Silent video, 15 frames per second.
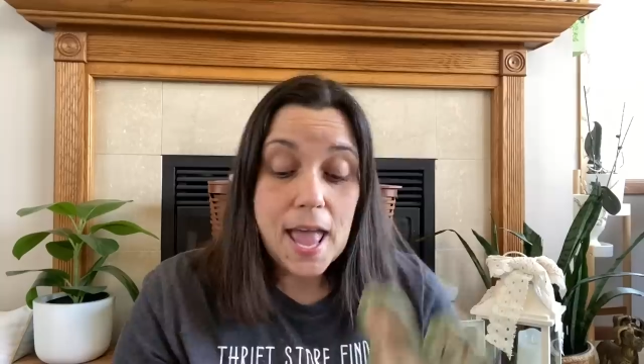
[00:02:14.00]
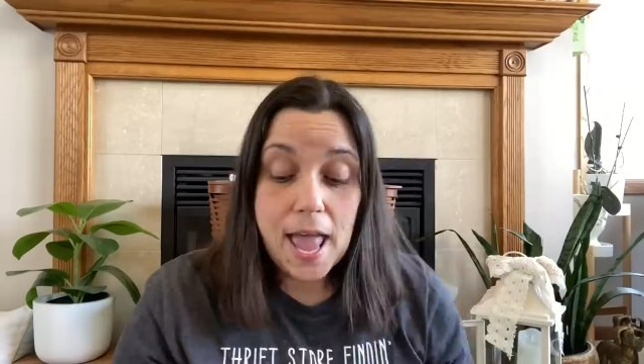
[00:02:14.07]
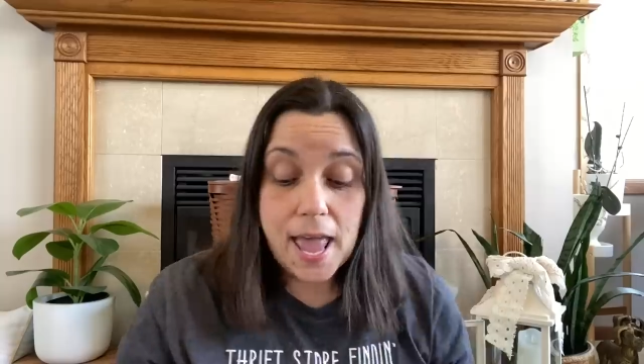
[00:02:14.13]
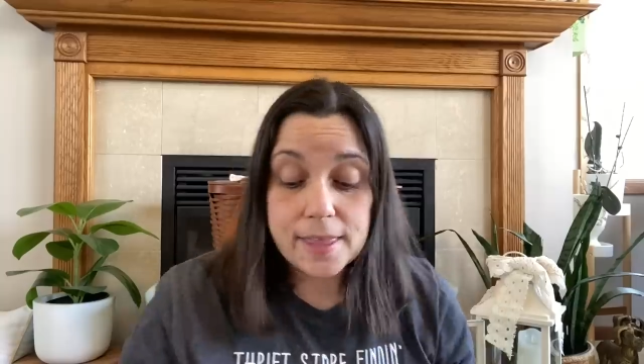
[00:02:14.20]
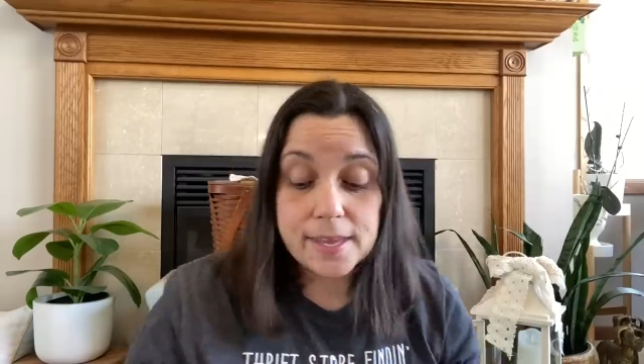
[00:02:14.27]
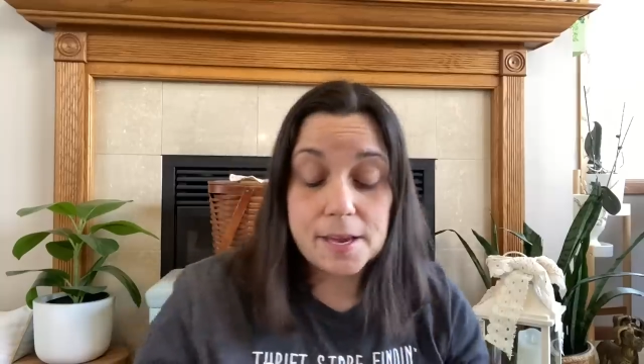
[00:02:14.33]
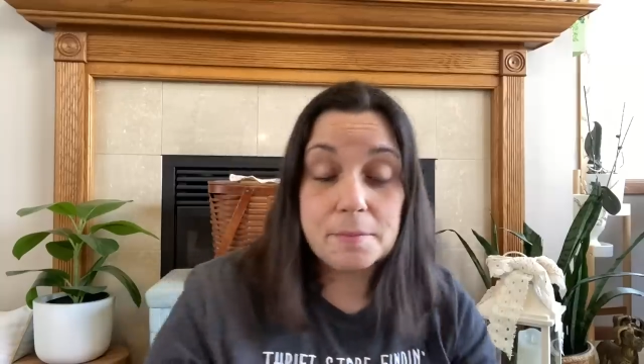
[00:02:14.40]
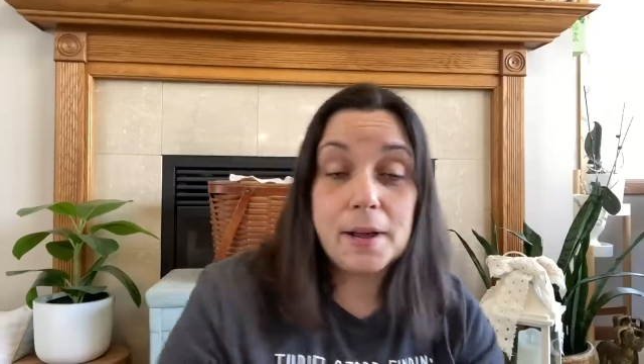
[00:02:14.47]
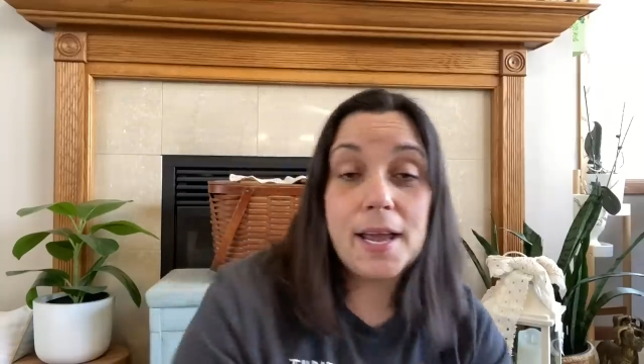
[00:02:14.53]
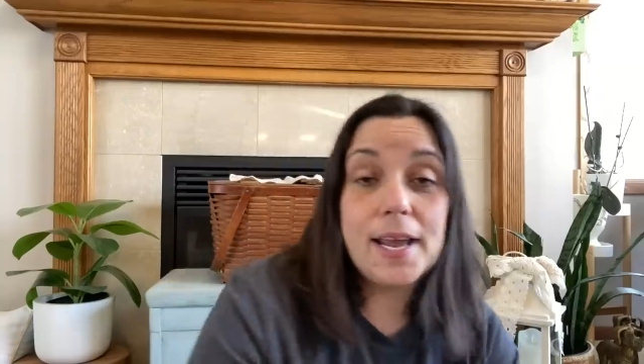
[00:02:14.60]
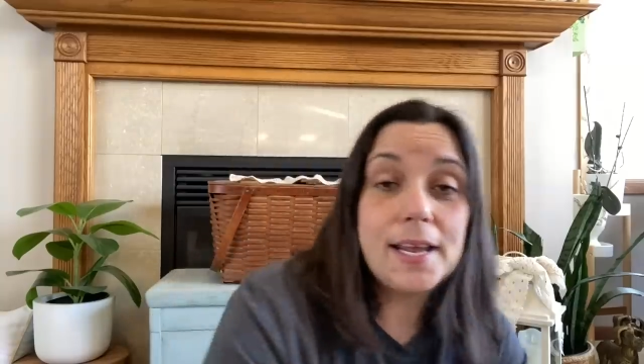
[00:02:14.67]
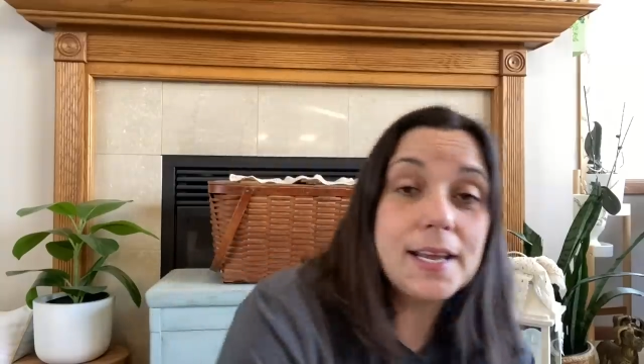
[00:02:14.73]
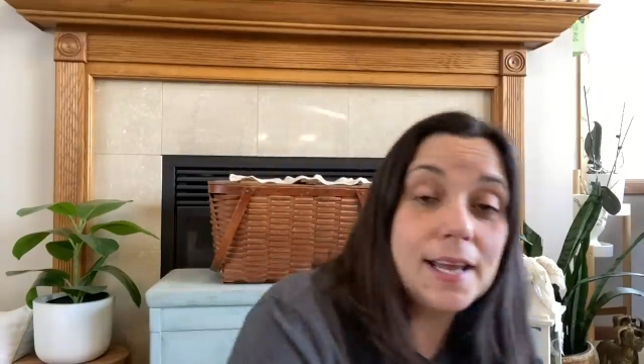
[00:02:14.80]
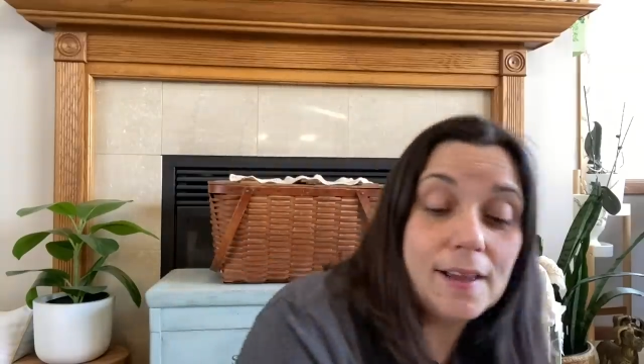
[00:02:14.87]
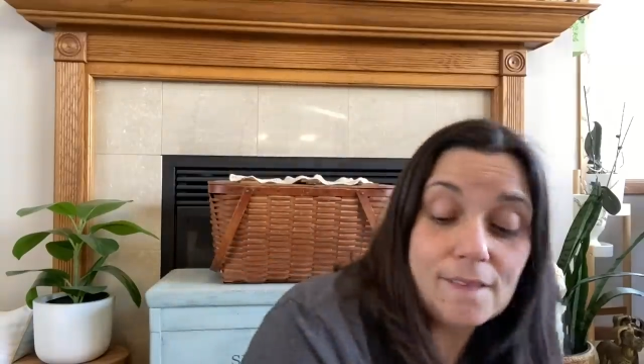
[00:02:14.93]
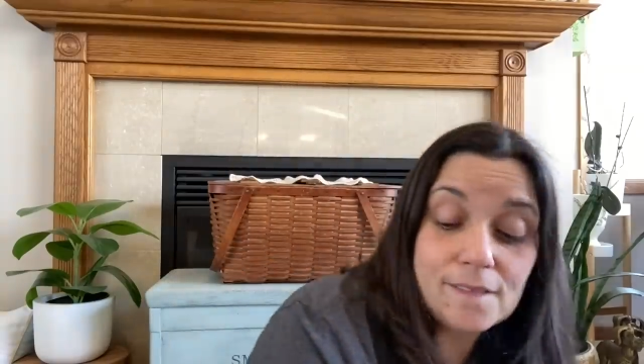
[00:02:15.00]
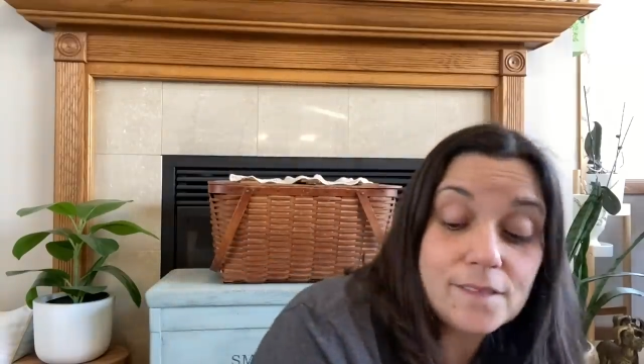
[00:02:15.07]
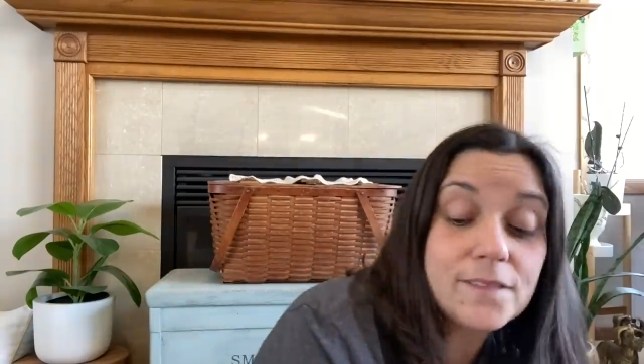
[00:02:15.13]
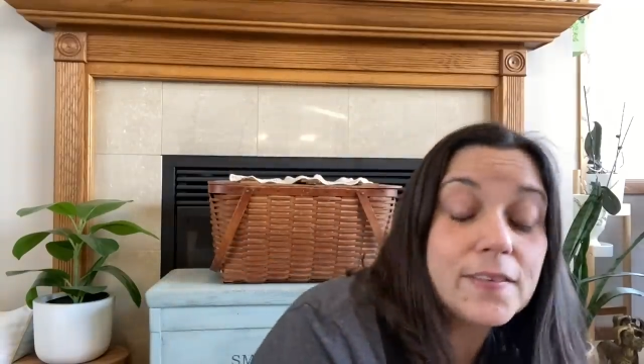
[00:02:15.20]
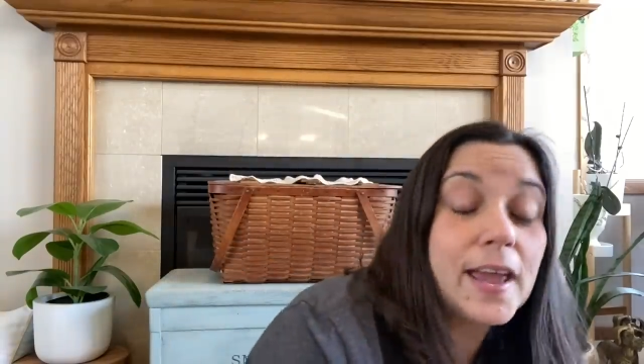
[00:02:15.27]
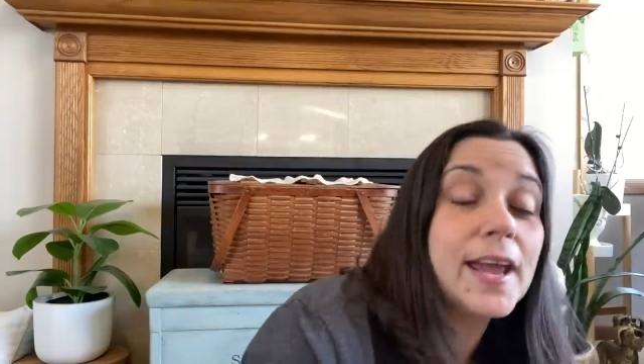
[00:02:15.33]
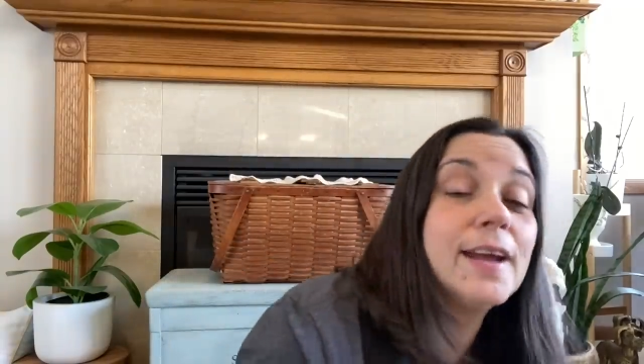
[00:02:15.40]
And then my
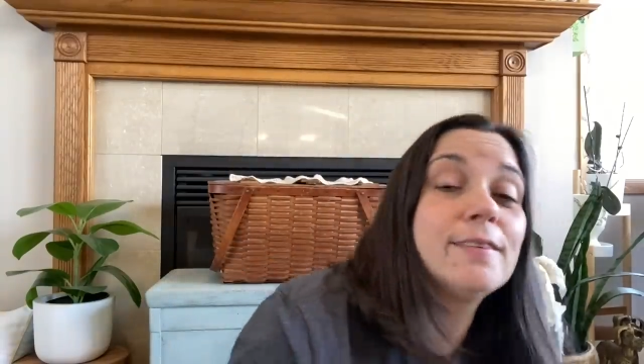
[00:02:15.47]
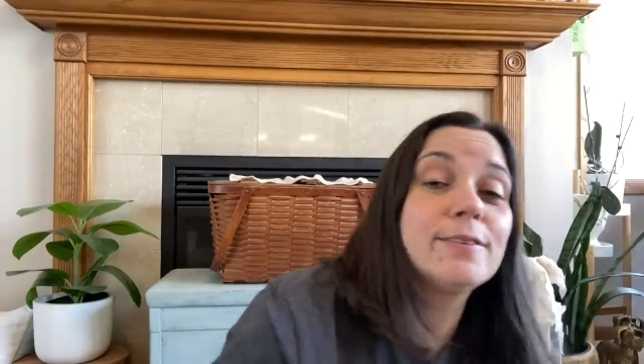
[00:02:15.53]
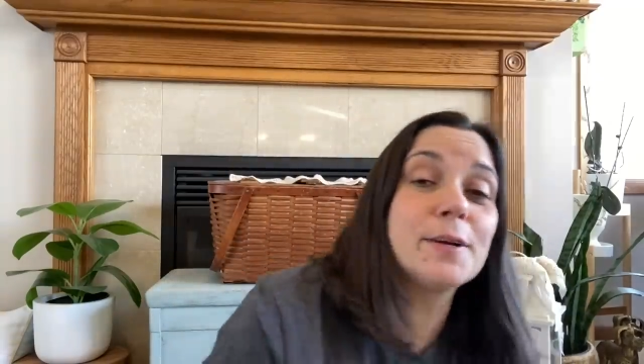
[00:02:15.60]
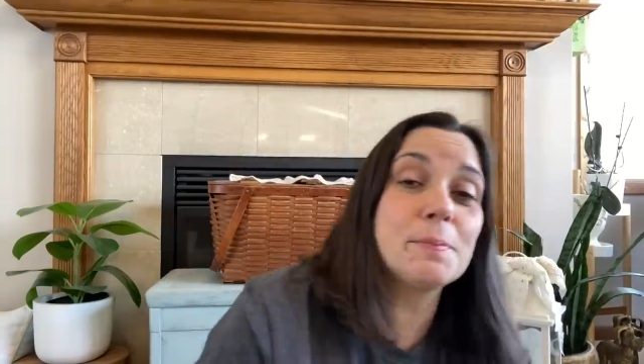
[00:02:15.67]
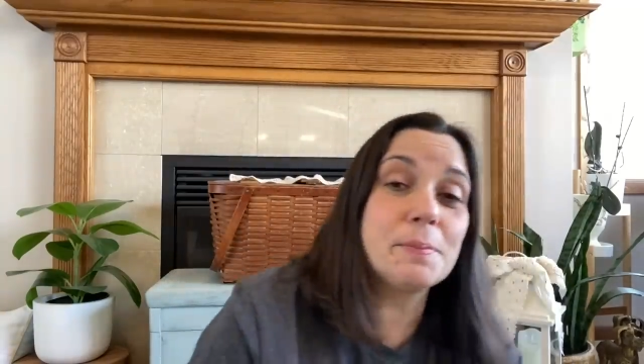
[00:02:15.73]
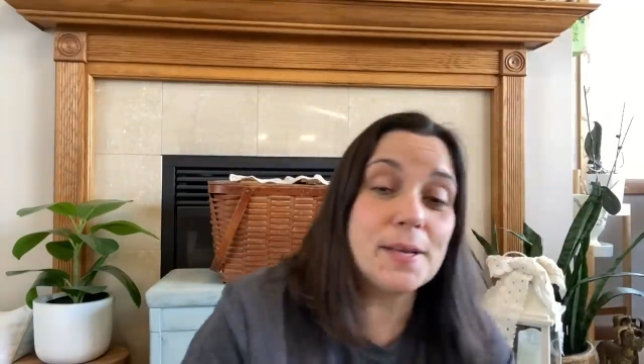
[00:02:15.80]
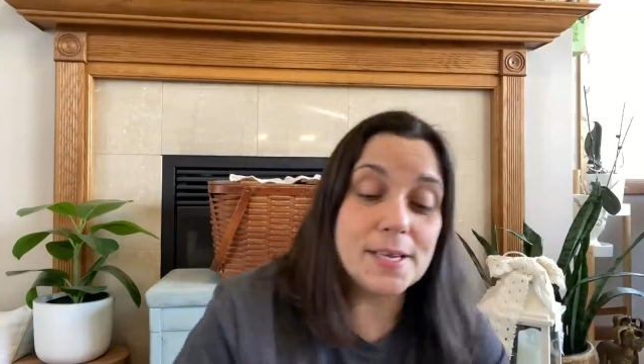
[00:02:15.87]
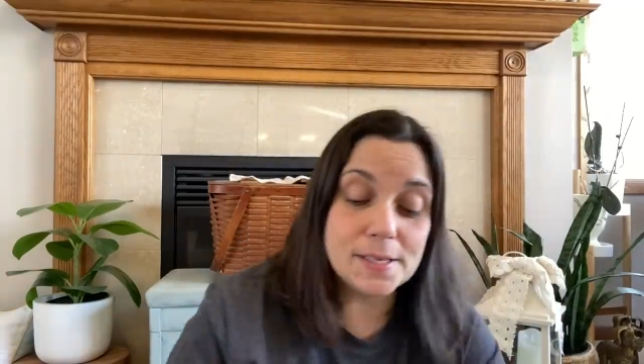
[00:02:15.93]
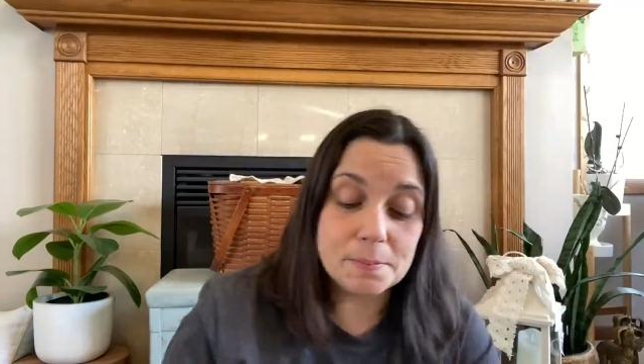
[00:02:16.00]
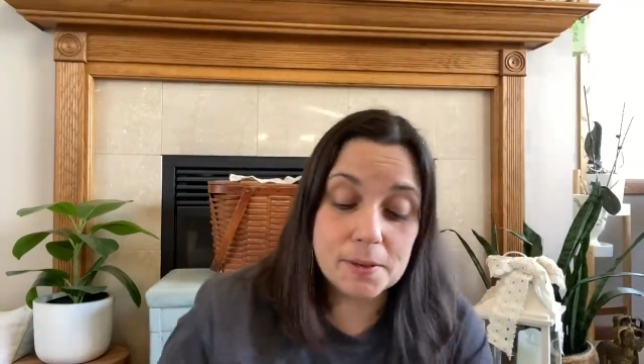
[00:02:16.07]
favorite piece,